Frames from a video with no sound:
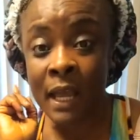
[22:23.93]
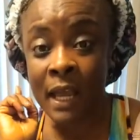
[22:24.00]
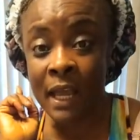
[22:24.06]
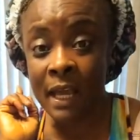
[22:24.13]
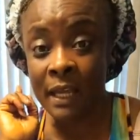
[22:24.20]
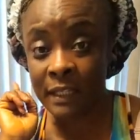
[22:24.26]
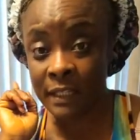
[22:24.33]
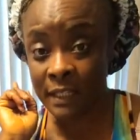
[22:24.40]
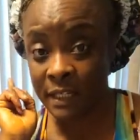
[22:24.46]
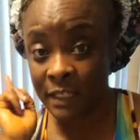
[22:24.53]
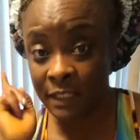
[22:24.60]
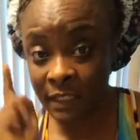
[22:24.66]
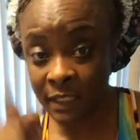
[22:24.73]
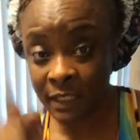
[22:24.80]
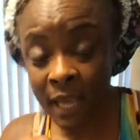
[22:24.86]
and
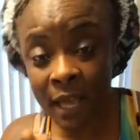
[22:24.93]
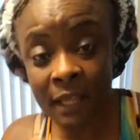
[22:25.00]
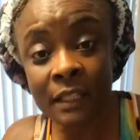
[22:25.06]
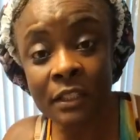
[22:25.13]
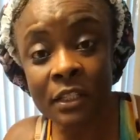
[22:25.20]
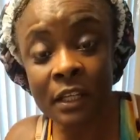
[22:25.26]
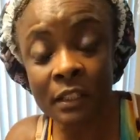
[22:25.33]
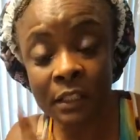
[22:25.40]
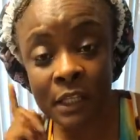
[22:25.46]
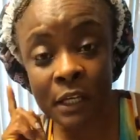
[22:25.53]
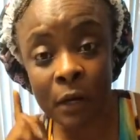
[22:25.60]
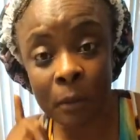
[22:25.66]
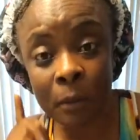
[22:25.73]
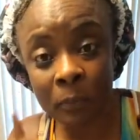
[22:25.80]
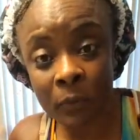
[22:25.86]

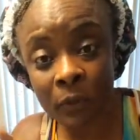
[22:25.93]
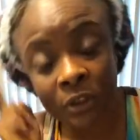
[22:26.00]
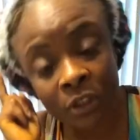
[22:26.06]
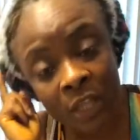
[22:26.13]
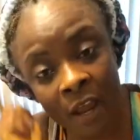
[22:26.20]
intelligently approach